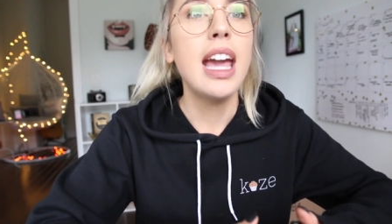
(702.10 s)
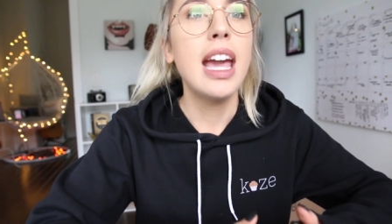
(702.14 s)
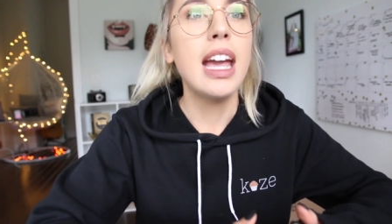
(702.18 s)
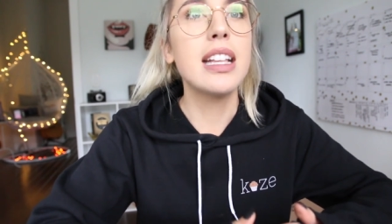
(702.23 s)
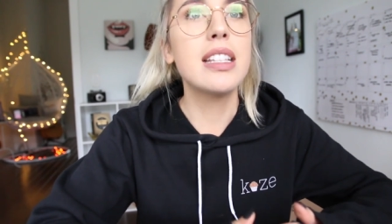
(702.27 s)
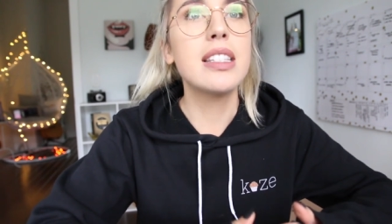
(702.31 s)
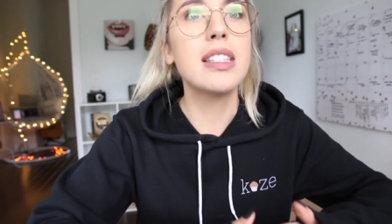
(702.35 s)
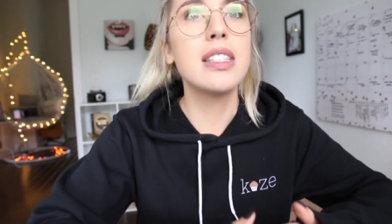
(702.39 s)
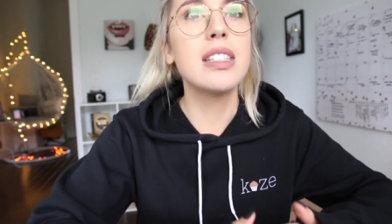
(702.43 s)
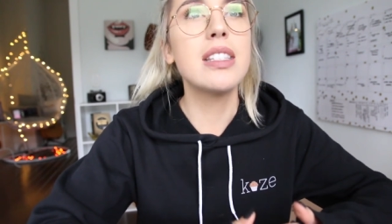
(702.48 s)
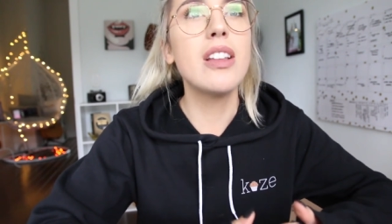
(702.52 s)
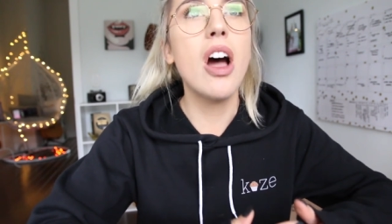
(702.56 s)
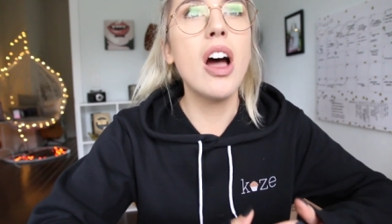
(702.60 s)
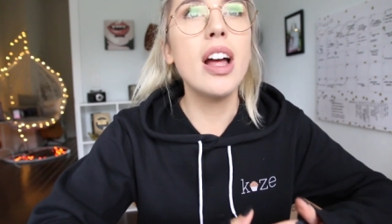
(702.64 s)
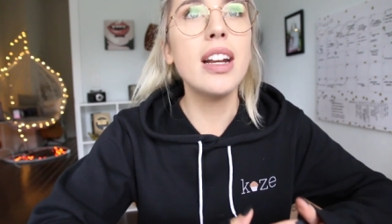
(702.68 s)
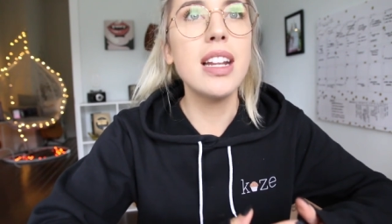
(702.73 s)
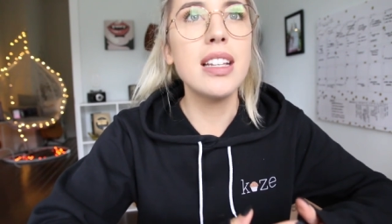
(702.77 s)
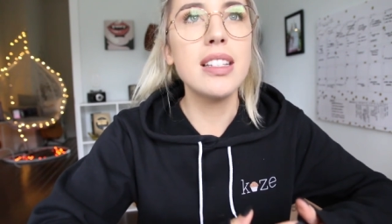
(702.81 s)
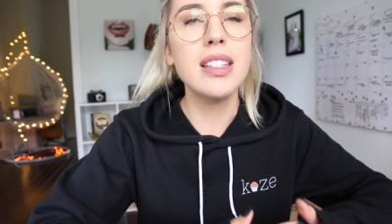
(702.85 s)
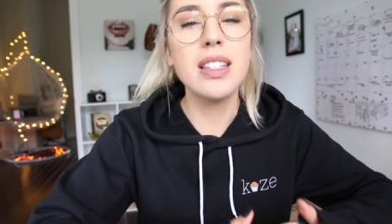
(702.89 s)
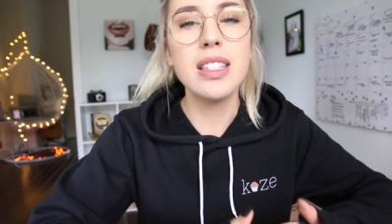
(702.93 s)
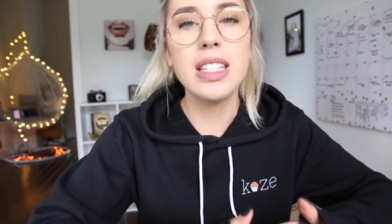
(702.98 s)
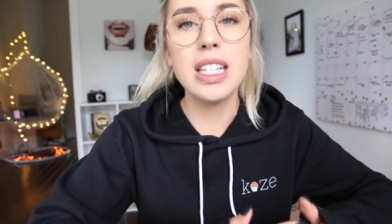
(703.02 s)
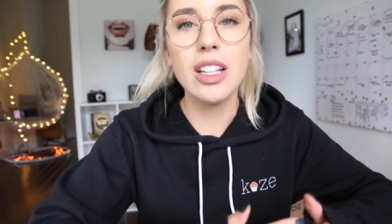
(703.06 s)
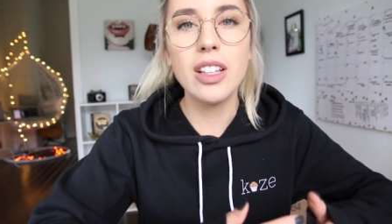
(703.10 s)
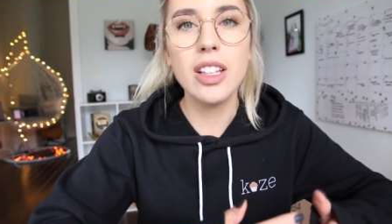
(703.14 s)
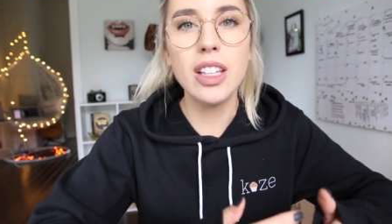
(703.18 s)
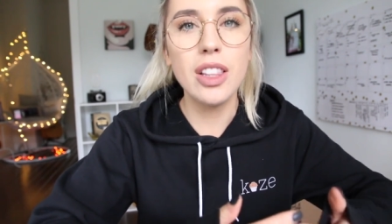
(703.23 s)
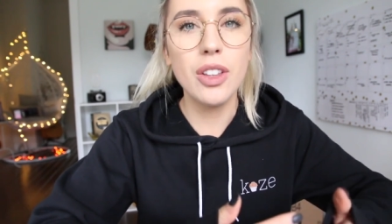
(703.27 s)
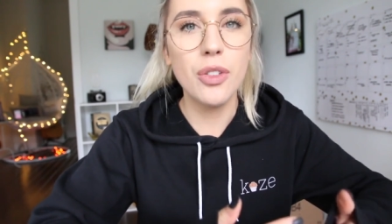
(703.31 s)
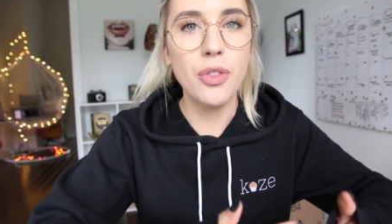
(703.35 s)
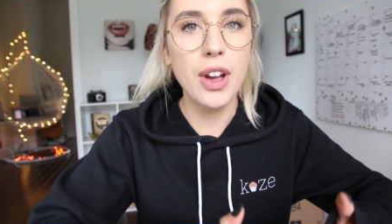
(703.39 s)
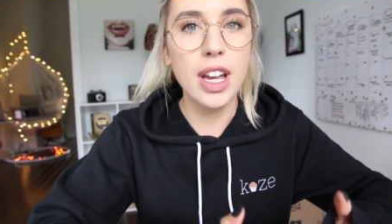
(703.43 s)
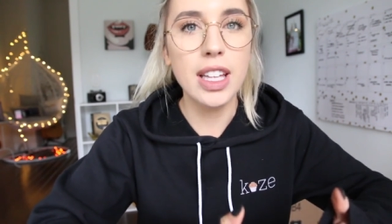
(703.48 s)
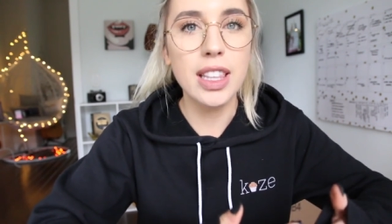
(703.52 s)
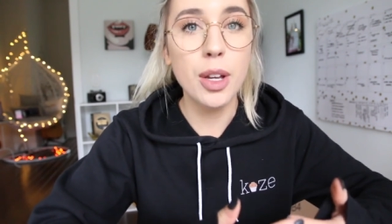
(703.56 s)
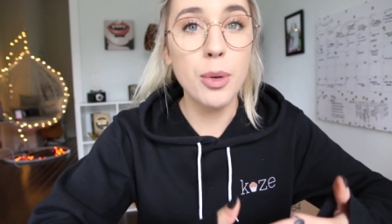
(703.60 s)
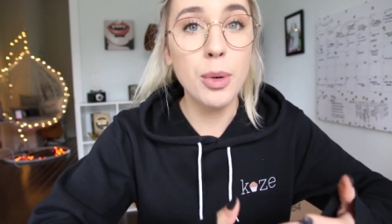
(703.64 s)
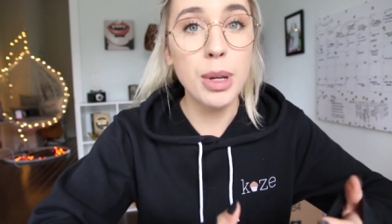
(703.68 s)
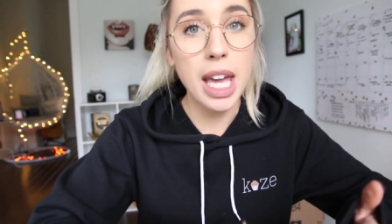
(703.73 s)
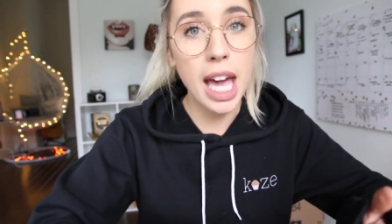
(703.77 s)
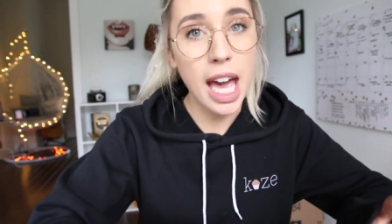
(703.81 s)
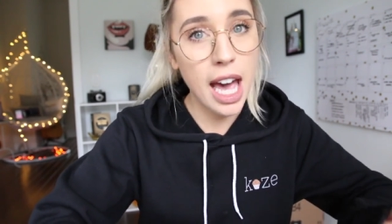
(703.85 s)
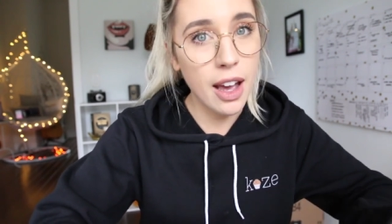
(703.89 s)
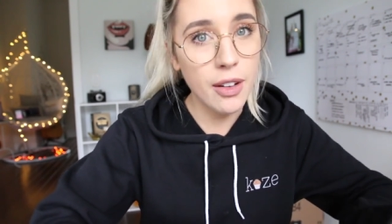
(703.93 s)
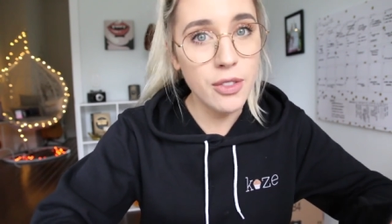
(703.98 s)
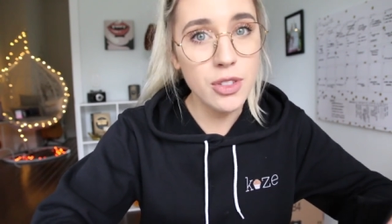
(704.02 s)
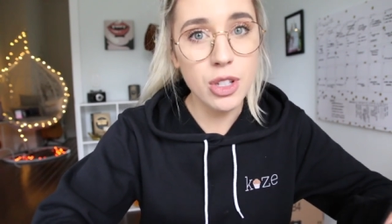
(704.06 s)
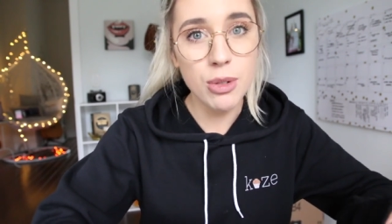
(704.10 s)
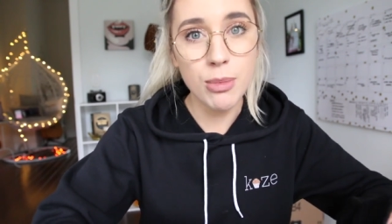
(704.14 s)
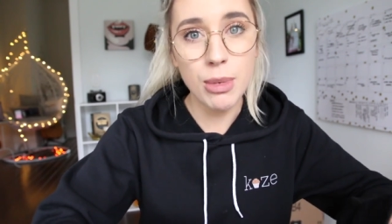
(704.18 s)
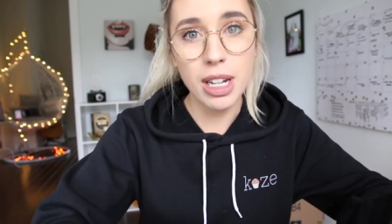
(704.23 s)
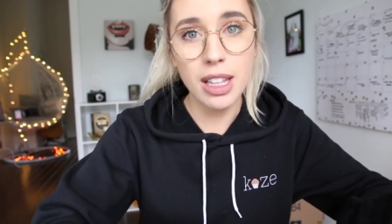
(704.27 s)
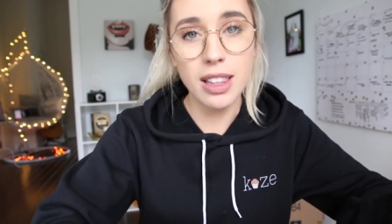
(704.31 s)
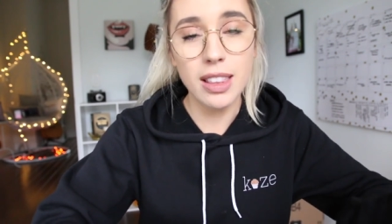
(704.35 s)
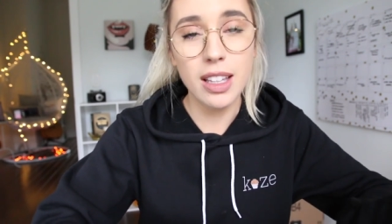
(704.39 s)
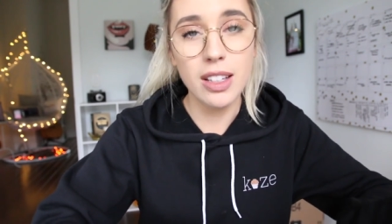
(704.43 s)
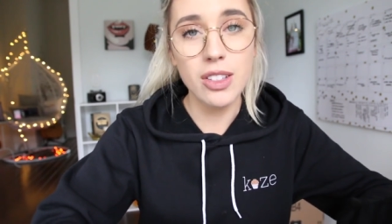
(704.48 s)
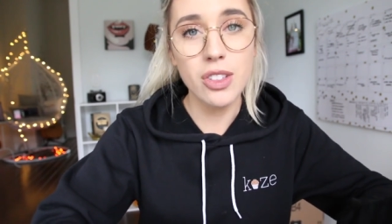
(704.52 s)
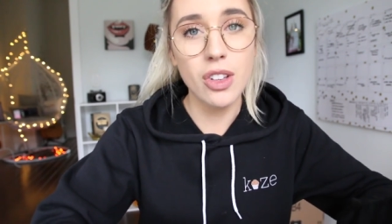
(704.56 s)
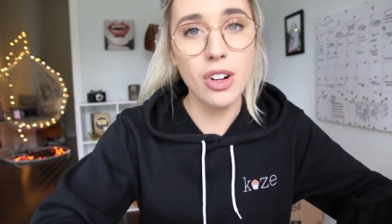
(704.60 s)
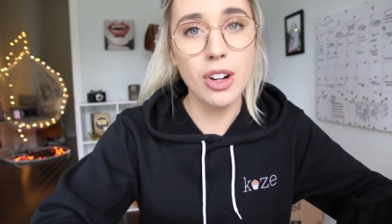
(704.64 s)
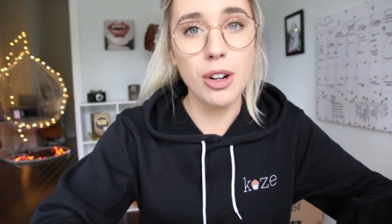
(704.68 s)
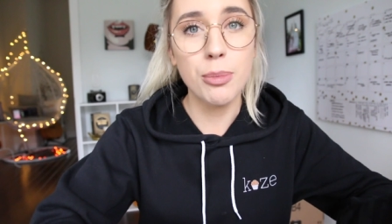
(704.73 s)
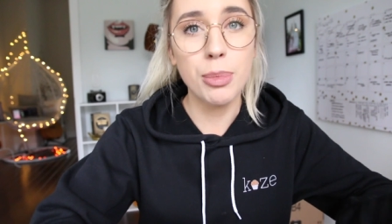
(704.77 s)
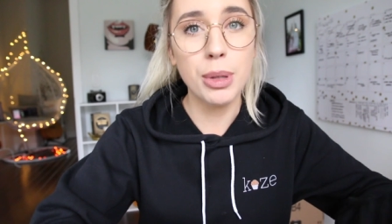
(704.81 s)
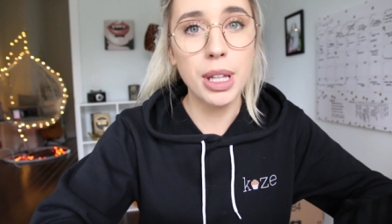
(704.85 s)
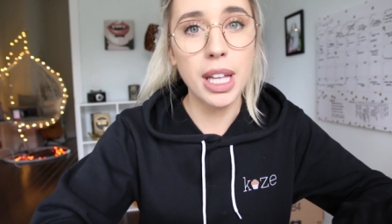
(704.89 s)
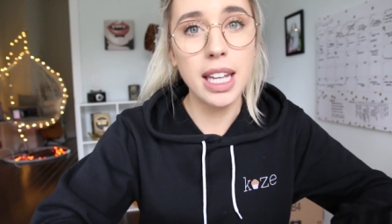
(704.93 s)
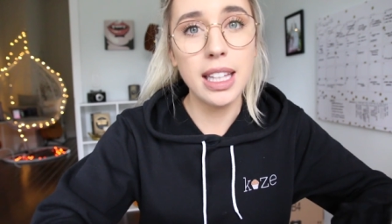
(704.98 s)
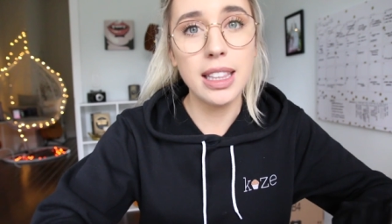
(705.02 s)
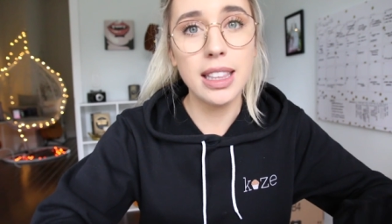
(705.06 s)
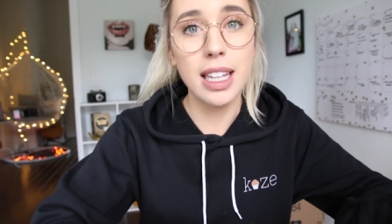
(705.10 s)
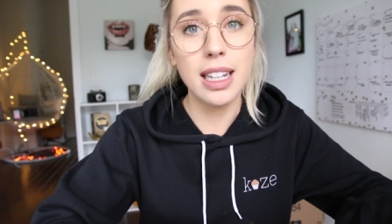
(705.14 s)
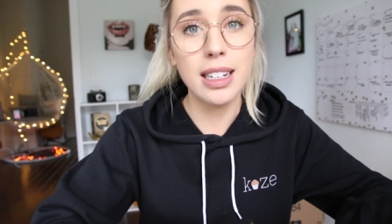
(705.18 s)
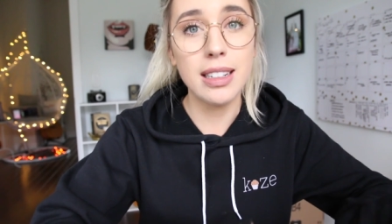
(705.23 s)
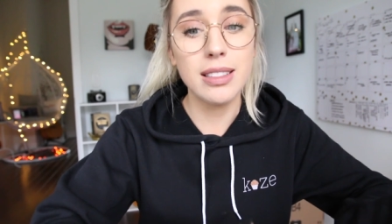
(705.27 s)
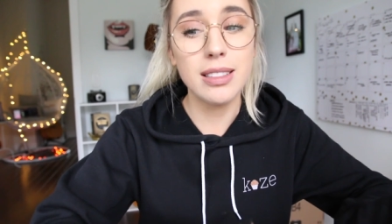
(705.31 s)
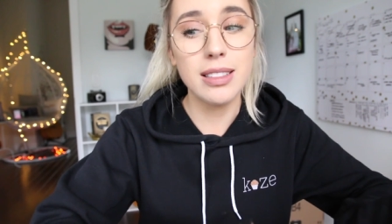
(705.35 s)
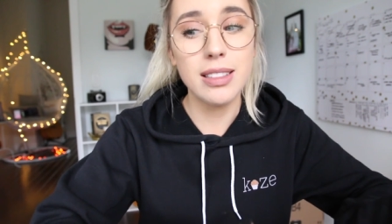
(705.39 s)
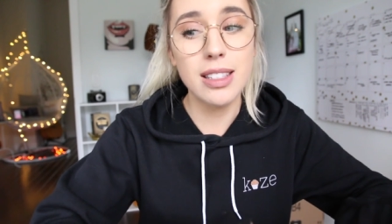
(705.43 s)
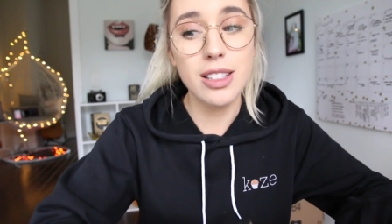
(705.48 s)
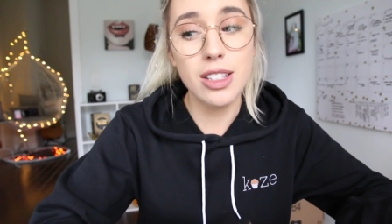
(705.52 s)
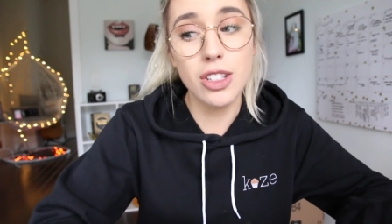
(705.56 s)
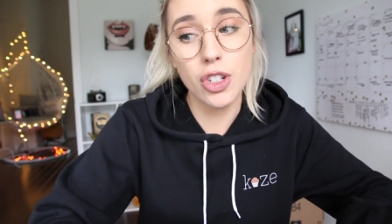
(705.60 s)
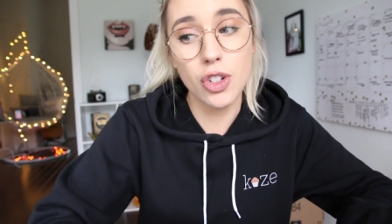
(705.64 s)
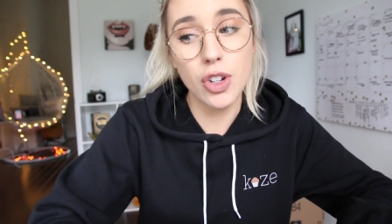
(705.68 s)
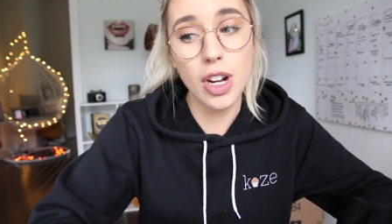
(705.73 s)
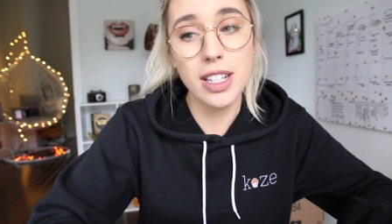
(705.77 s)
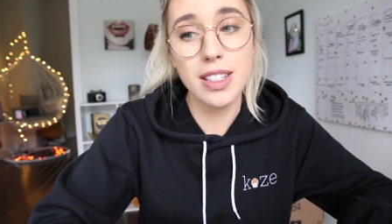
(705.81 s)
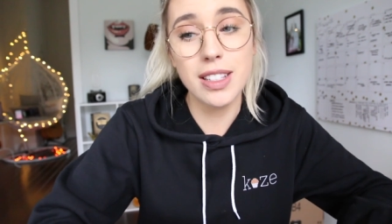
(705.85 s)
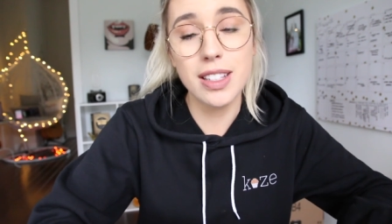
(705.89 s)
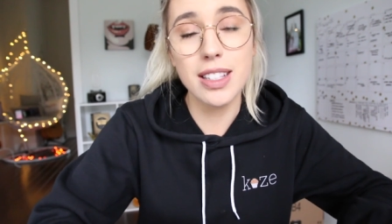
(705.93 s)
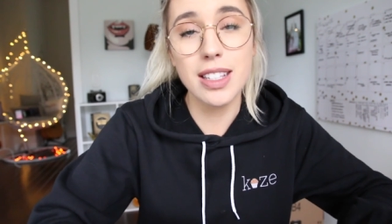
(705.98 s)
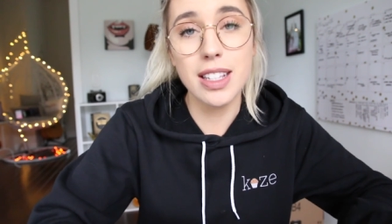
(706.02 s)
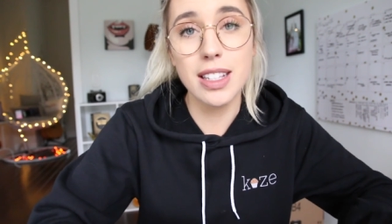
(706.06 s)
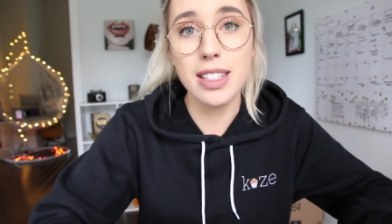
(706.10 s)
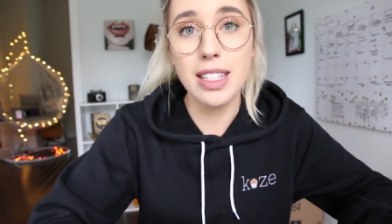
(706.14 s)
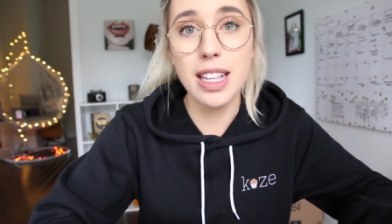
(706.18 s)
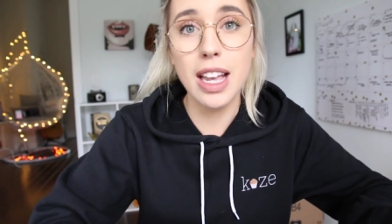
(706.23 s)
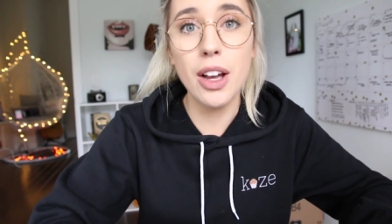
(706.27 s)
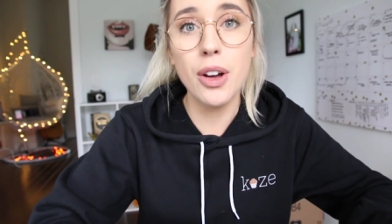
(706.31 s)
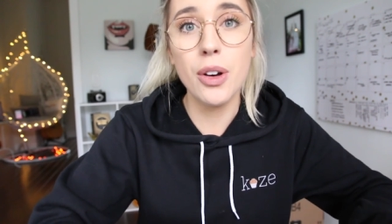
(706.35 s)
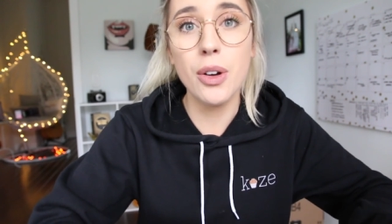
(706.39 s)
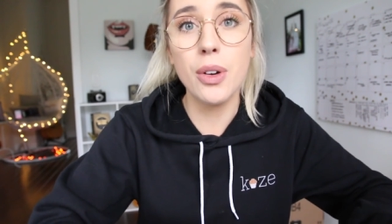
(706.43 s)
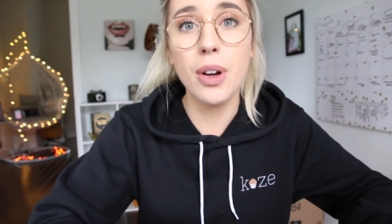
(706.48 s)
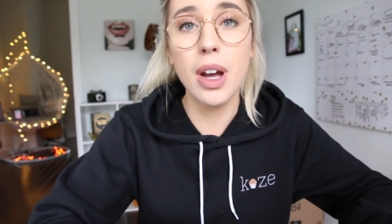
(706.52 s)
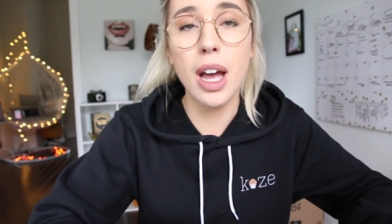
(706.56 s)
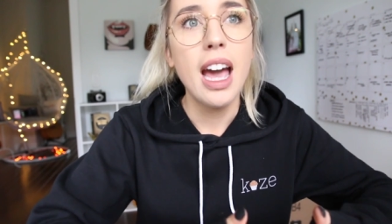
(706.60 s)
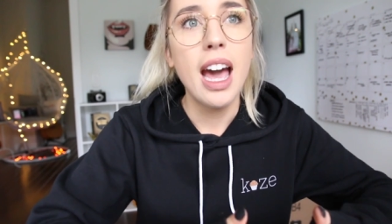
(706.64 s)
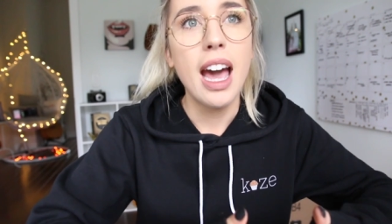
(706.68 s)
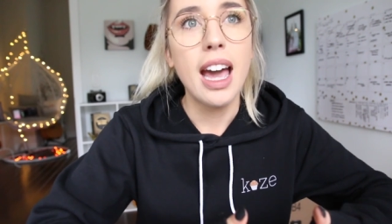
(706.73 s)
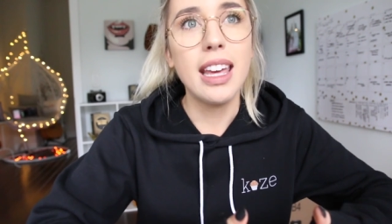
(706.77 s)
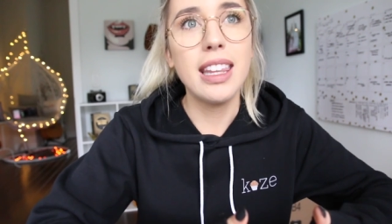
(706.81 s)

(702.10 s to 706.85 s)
It's not necessarily the fact that we have so many things on our plate that stresses us out.